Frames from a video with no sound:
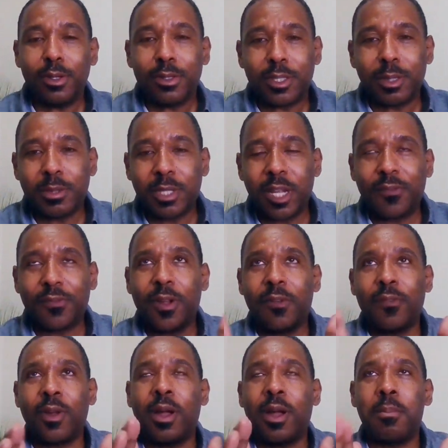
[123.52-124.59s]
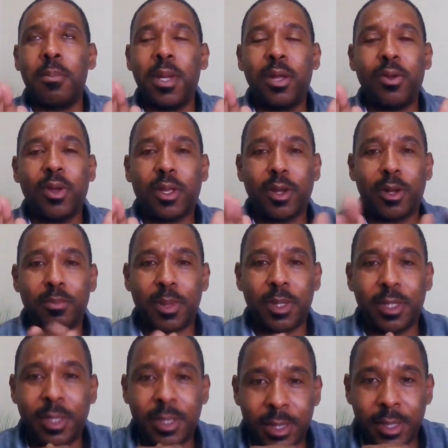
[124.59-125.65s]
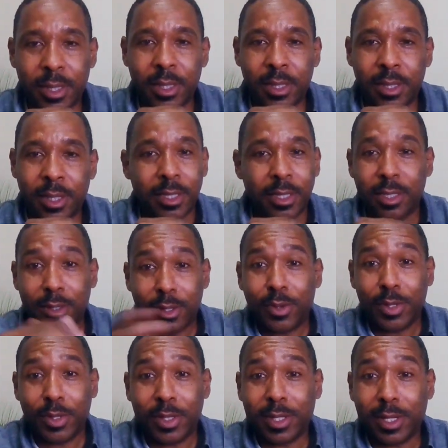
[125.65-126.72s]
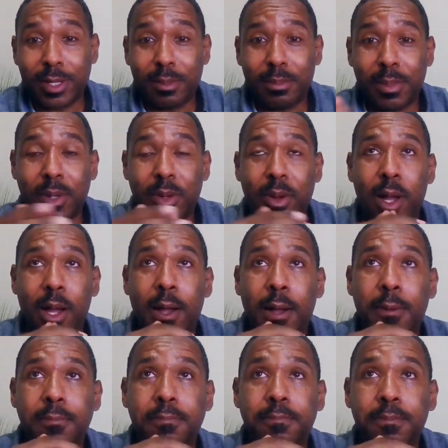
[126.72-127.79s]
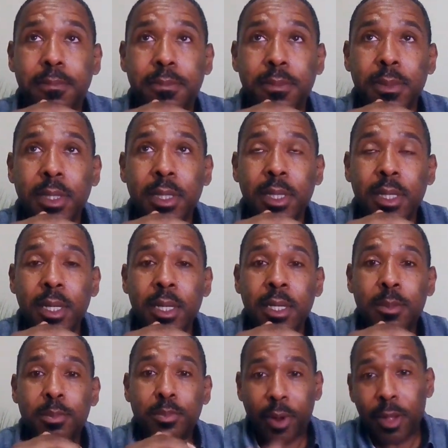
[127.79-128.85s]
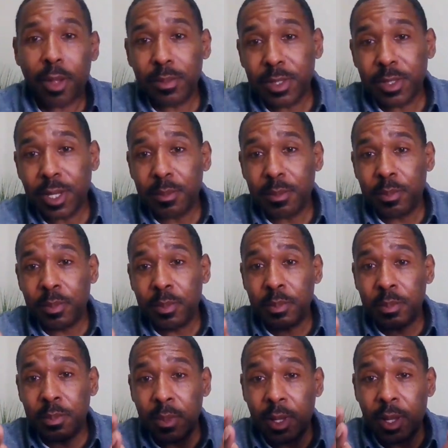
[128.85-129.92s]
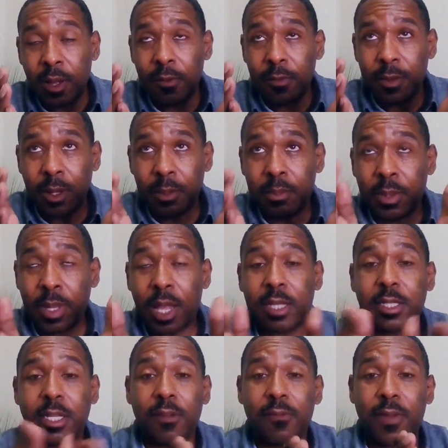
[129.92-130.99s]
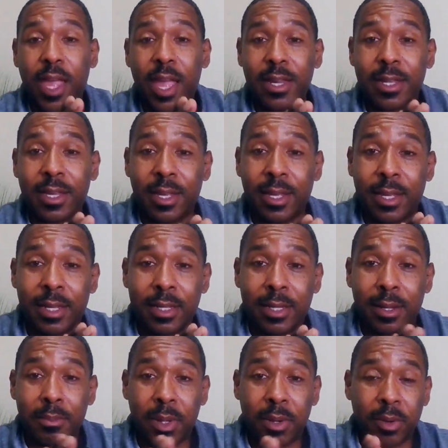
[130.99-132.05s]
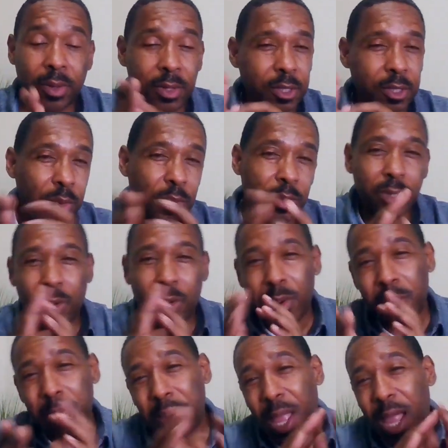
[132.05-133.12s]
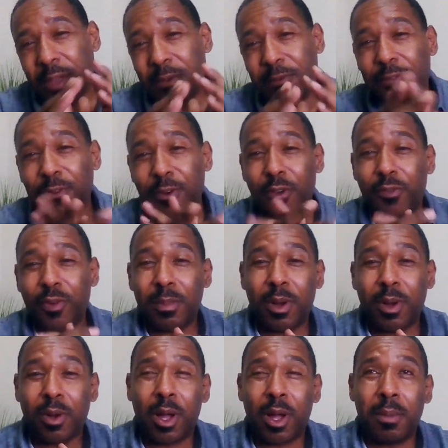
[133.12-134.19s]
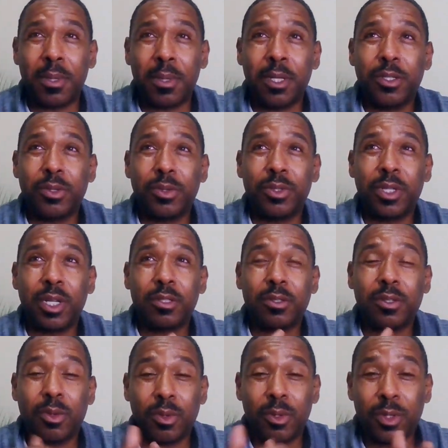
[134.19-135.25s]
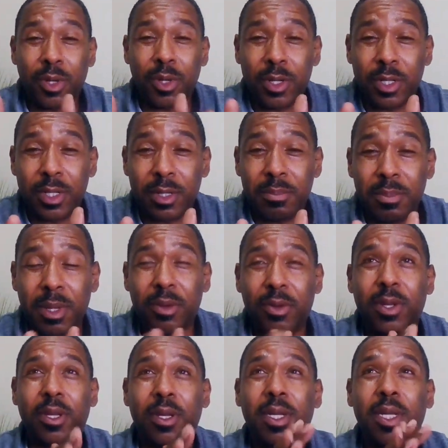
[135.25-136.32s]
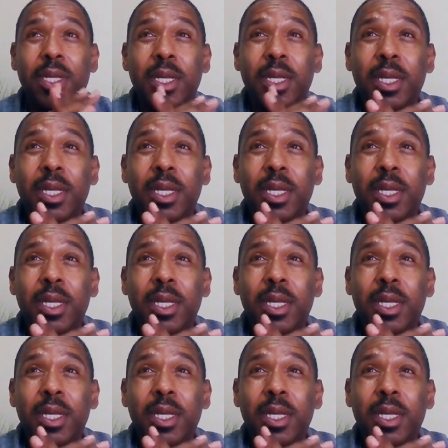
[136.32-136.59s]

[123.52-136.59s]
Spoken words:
know some stuff of America, but doesn't know anything about problems that the blacks have had in America. So we was going back and forth about issues that's going on in America,